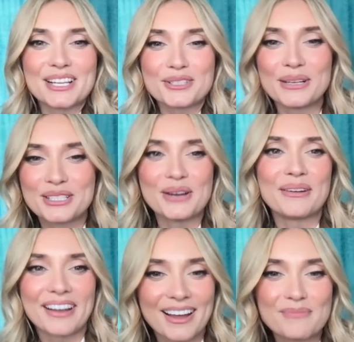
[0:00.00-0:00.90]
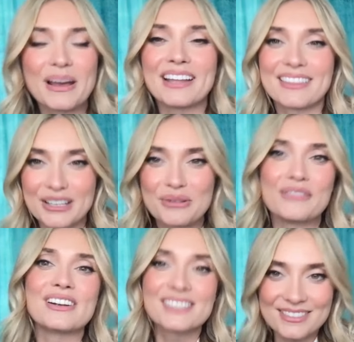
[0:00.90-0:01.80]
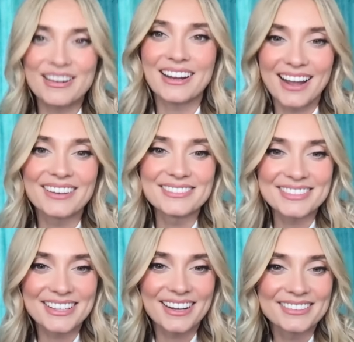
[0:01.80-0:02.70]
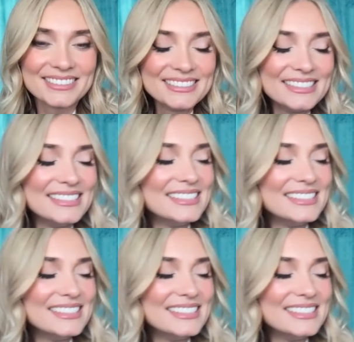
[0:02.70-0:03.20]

this is what's going on by the universe right now you know